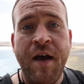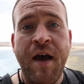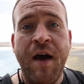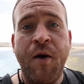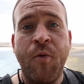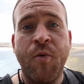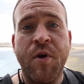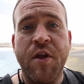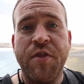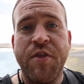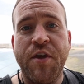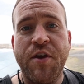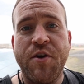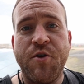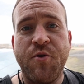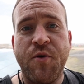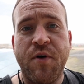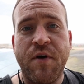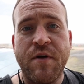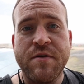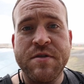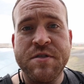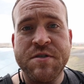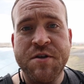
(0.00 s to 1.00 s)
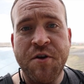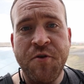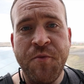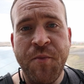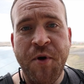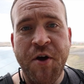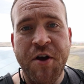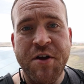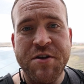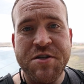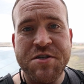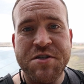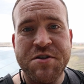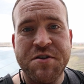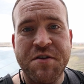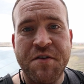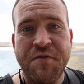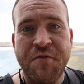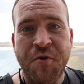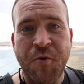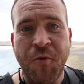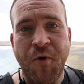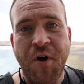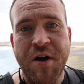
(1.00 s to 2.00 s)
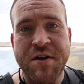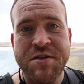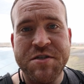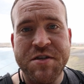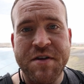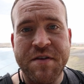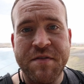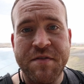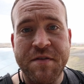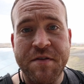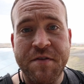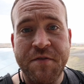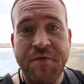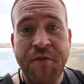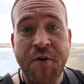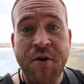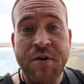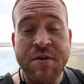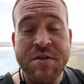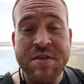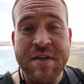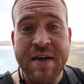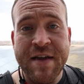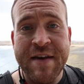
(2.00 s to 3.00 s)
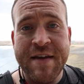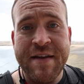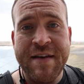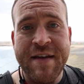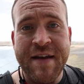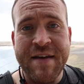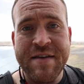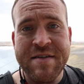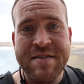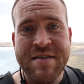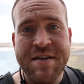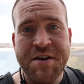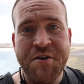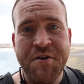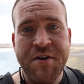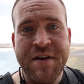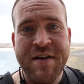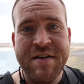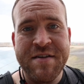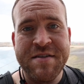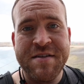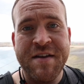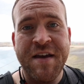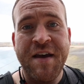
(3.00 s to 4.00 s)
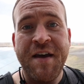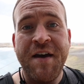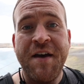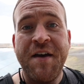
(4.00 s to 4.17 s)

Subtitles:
I want to thank you all so much for watching this first in a day series.